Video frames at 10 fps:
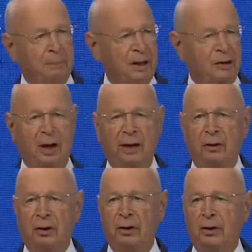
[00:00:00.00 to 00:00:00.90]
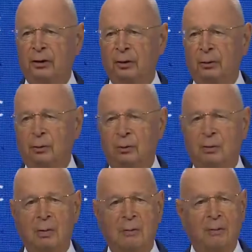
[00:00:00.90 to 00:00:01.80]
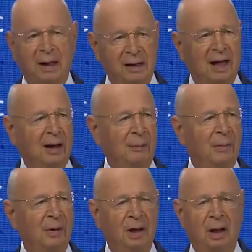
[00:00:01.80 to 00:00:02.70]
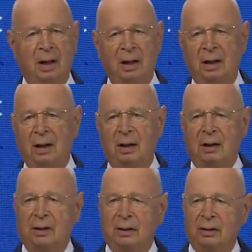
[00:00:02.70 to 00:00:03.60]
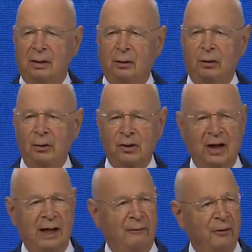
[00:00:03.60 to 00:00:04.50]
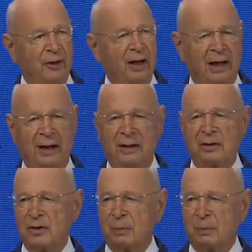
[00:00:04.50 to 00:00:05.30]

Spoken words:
pleasure and honor to welcome Dr. Ursula von der Leyen, the